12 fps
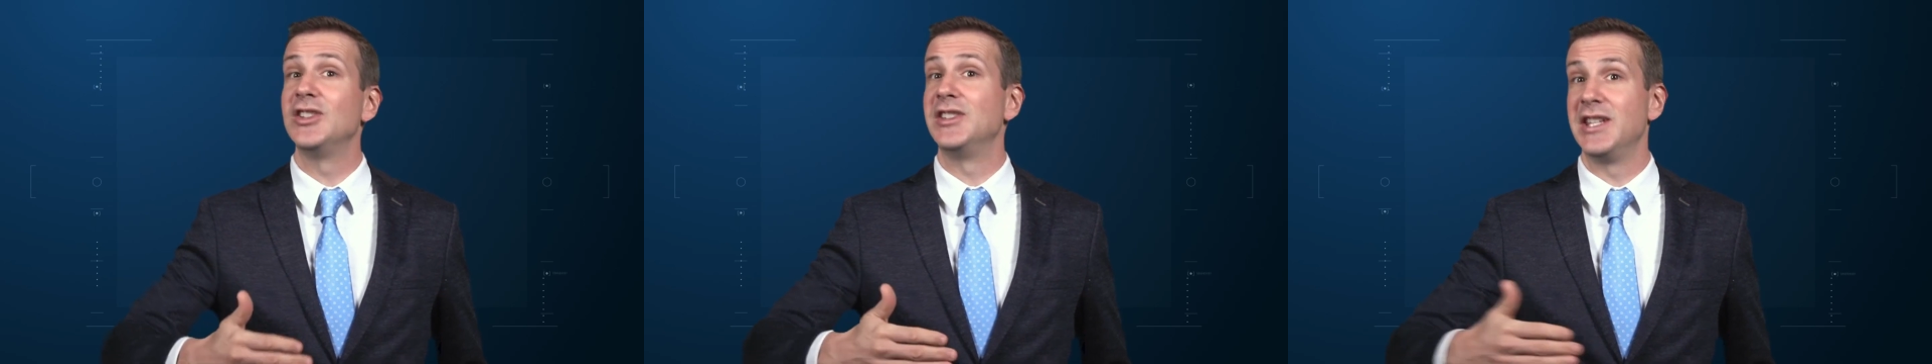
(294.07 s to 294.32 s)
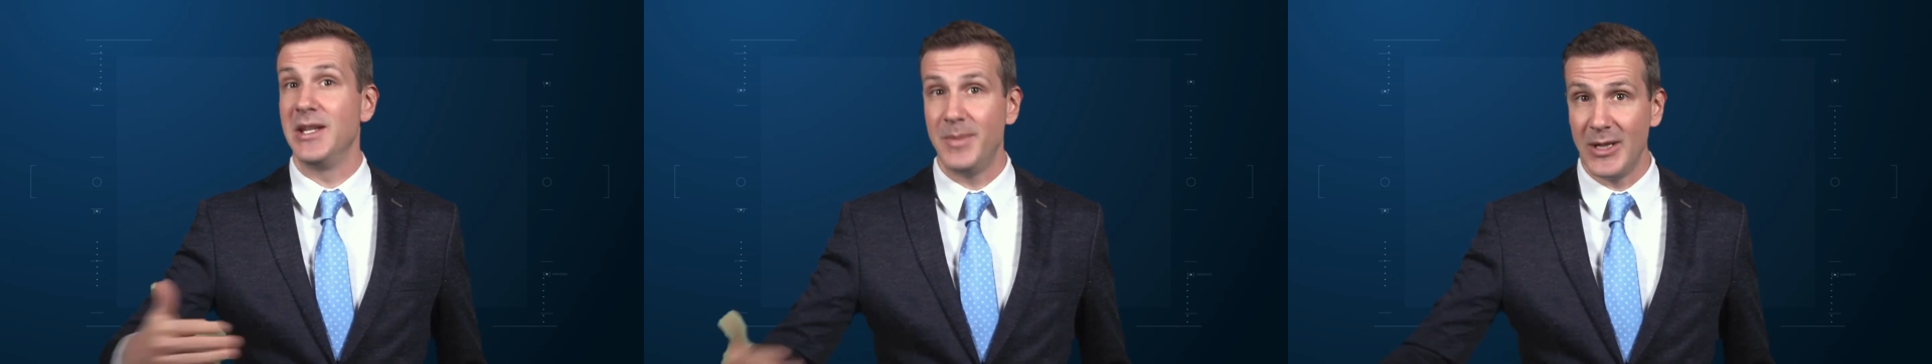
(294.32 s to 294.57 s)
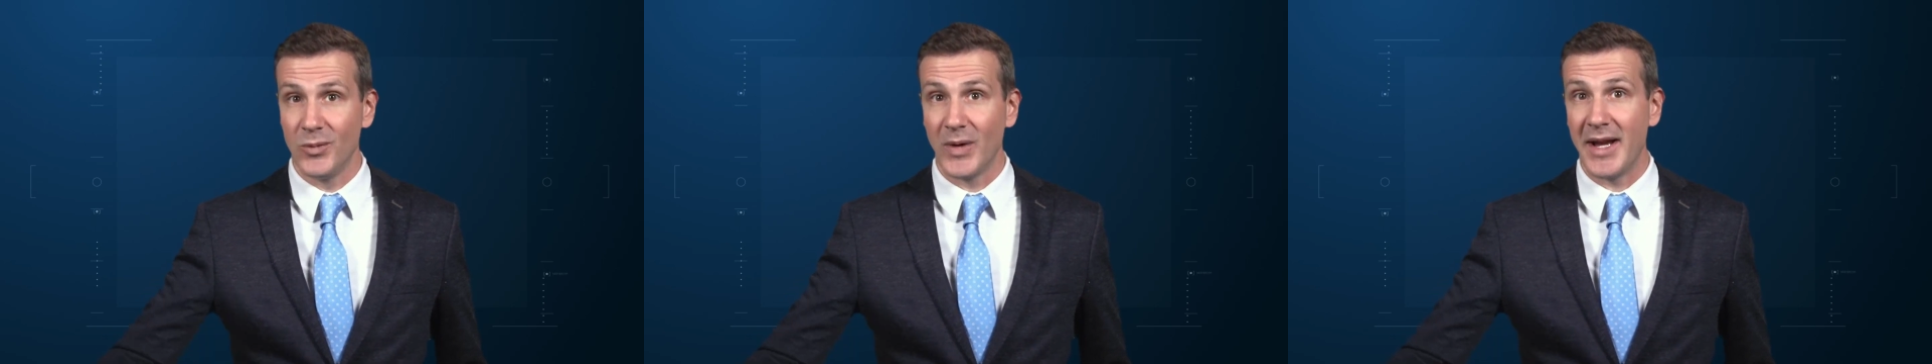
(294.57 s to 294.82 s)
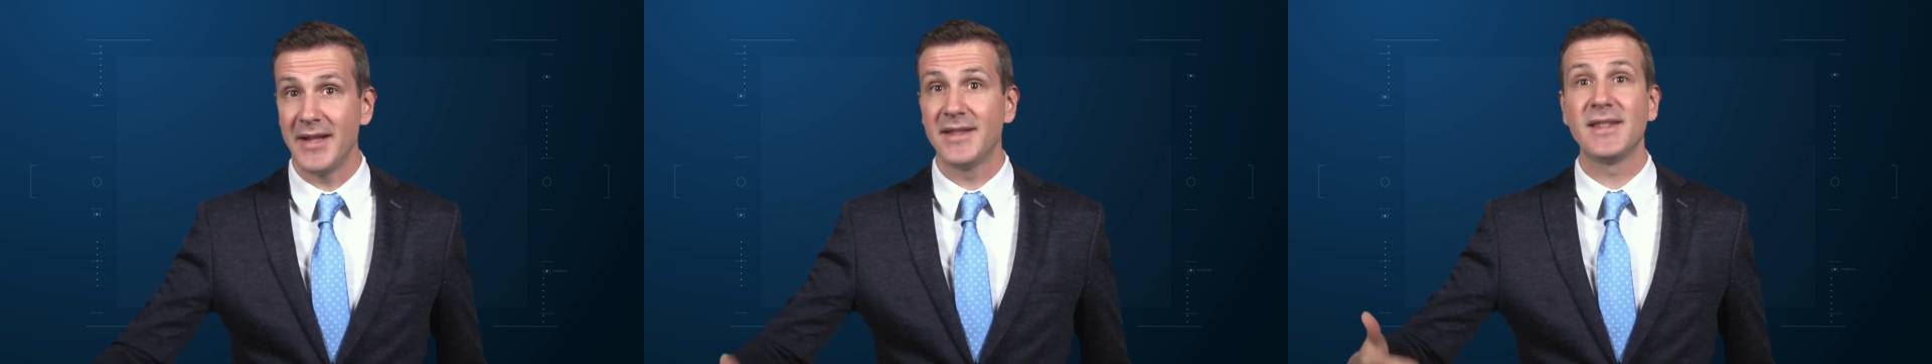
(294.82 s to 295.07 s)
to TB
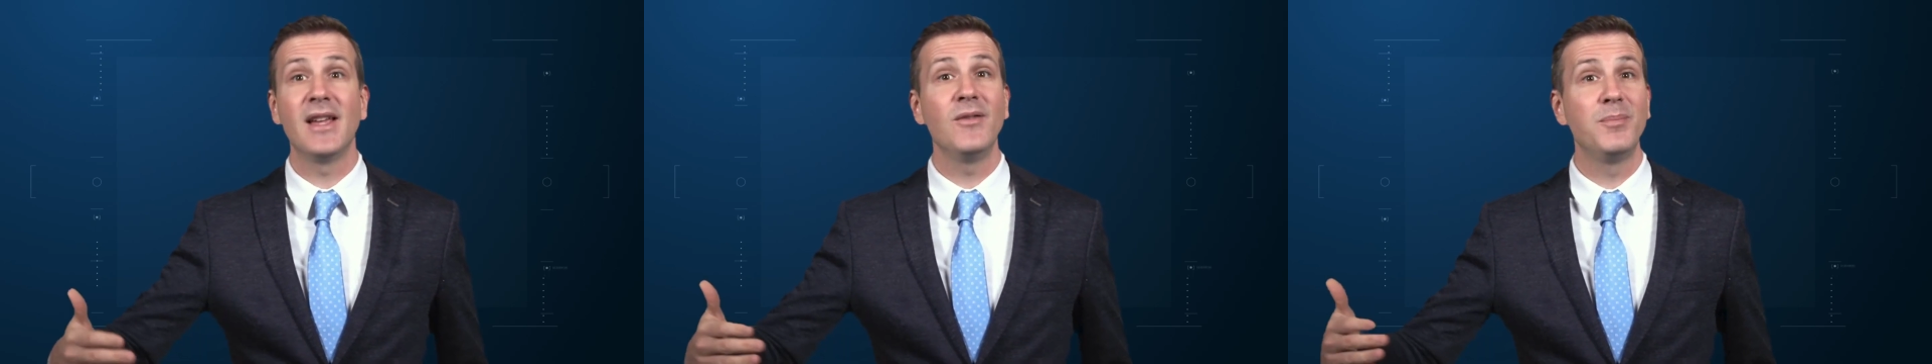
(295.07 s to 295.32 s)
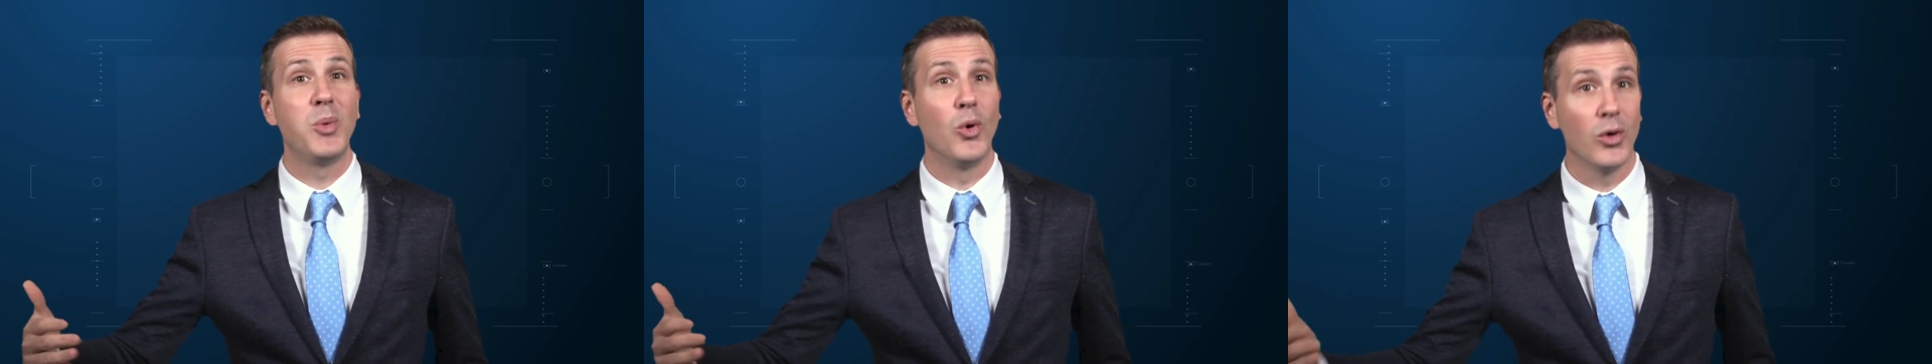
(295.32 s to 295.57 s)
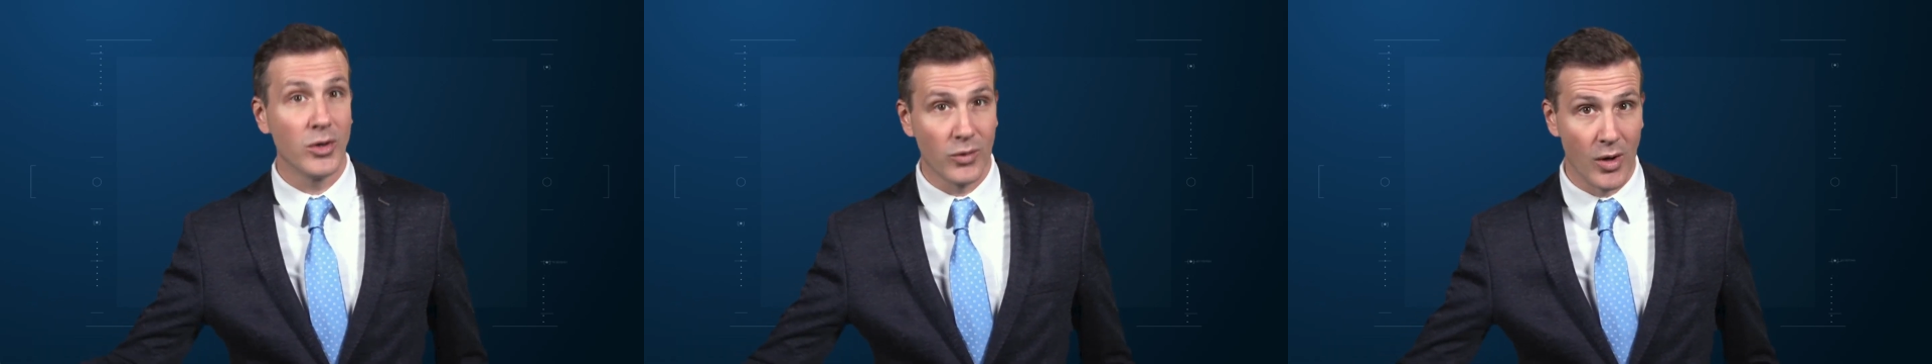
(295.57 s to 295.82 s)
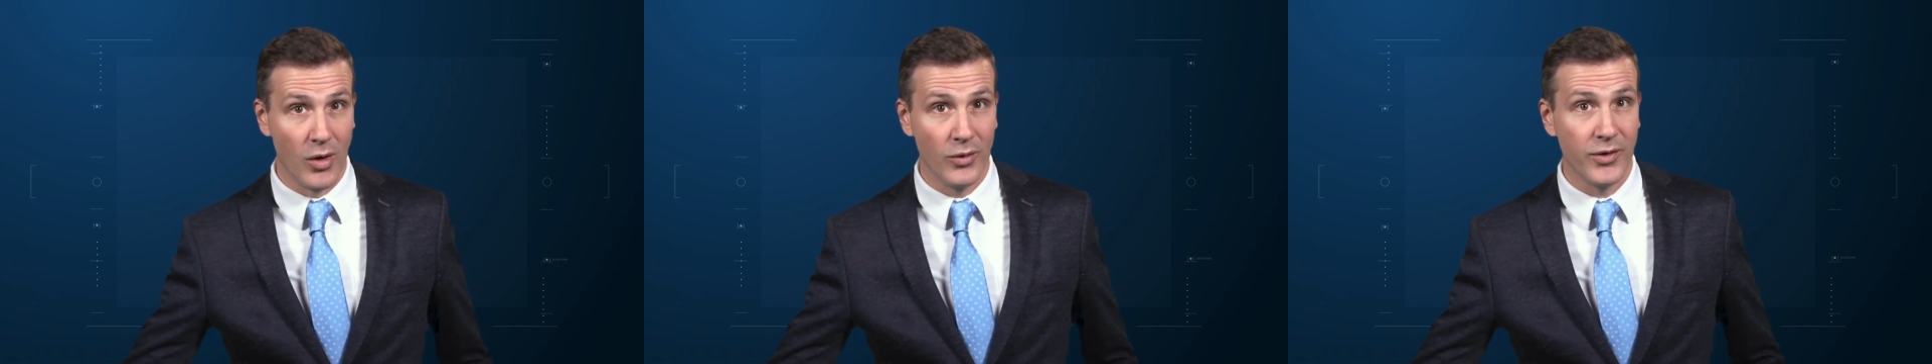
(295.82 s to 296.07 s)
rates and poor
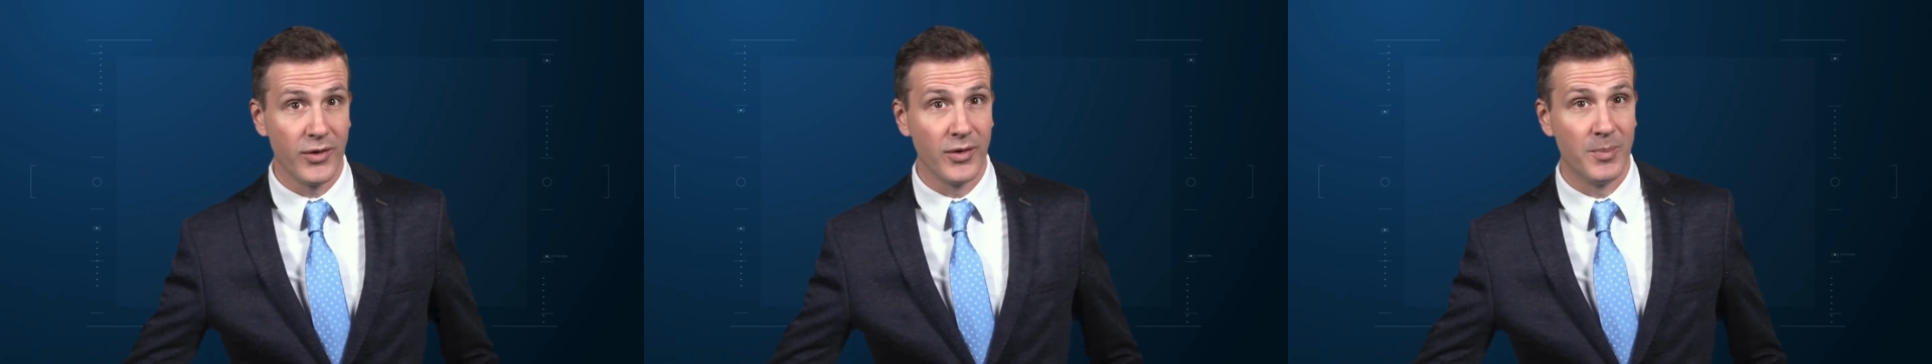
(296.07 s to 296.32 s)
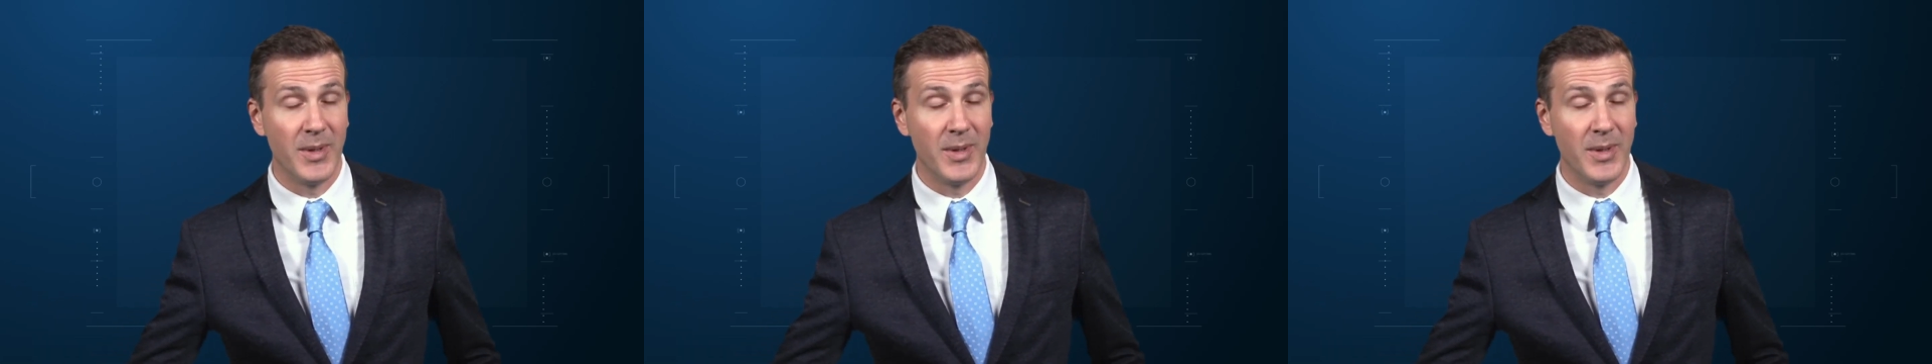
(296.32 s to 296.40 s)
growth,